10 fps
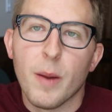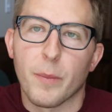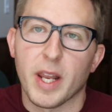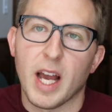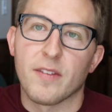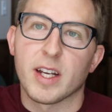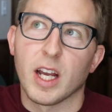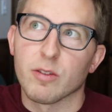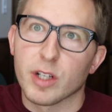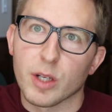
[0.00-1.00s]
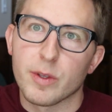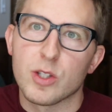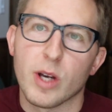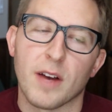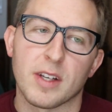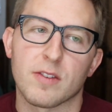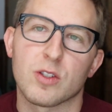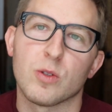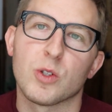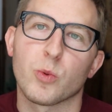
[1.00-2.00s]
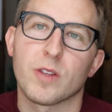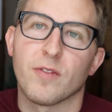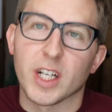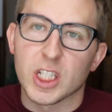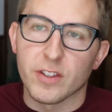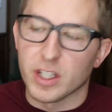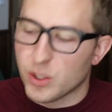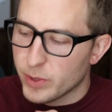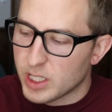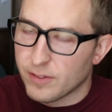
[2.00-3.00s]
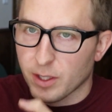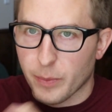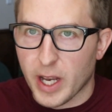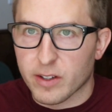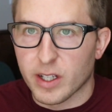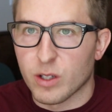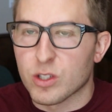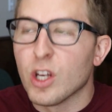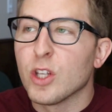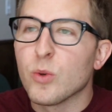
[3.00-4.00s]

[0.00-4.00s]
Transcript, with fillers: but having high rigor means you have to have students with very, very specific backgrounds.